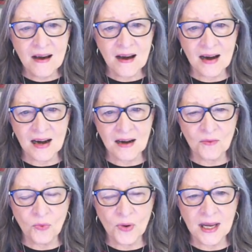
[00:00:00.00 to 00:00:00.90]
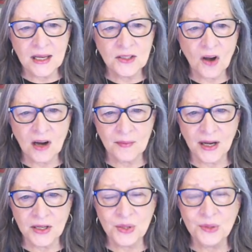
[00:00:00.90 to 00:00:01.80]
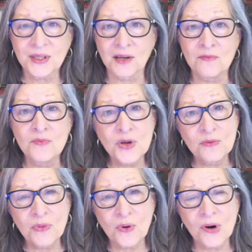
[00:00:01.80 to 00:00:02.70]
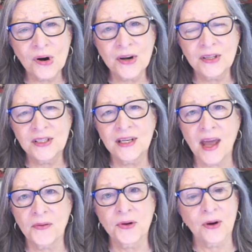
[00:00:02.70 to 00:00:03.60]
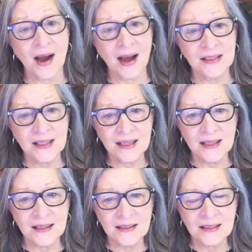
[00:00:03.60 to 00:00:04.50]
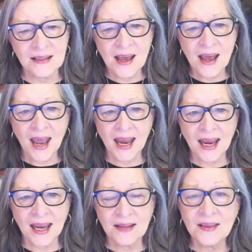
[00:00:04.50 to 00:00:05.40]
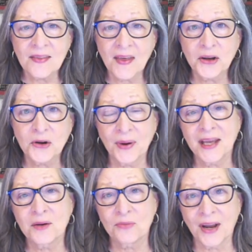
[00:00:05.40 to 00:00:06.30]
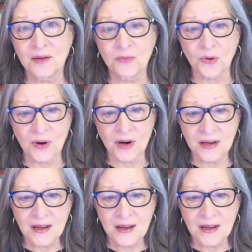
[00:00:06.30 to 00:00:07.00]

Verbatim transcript: Um, we talk about using a mood board to gather your ideas, and then they create a brand board.